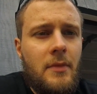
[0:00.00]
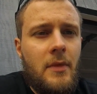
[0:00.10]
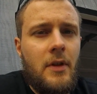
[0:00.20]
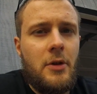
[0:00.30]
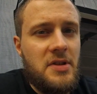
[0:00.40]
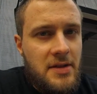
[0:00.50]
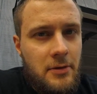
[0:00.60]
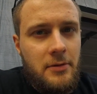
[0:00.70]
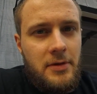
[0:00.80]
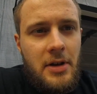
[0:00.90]
you're
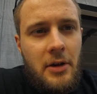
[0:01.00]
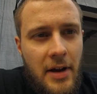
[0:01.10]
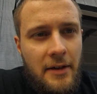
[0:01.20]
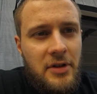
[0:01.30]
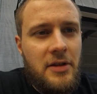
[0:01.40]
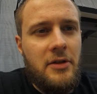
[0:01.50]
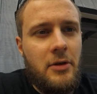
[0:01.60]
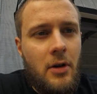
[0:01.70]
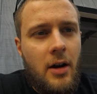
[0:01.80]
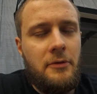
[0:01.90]
still, you have to get the
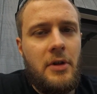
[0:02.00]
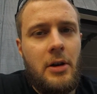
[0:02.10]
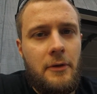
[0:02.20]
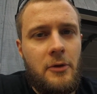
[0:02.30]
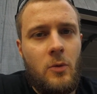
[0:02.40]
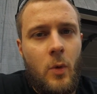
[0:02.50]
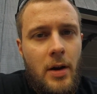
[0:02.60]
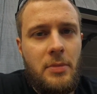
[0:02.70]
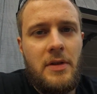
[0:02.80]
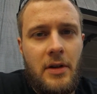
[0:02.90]
dirt off of there. If you're
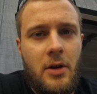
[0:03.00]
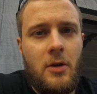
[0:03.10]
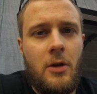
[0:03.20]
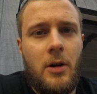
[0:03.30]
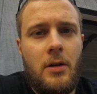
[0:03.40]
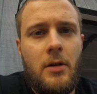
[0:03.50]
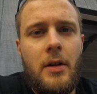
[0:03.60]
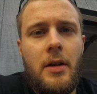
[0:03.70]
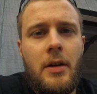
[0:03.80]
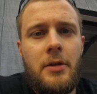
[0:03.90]
wiping the car,
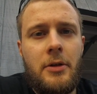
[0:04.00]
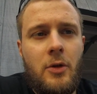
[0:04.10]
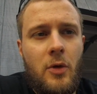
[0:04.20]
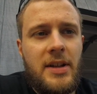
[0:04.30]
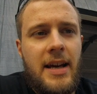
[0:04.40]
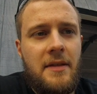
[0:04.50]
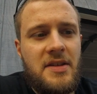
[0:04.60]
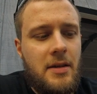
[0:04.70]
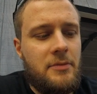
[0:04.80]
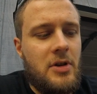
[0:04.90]
you're going to have
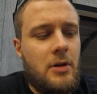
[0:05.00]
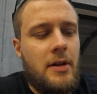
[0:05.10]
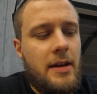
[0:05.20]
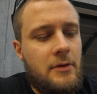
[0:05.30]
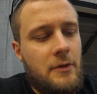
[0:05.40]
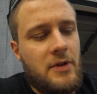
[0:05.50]
some dirt, even if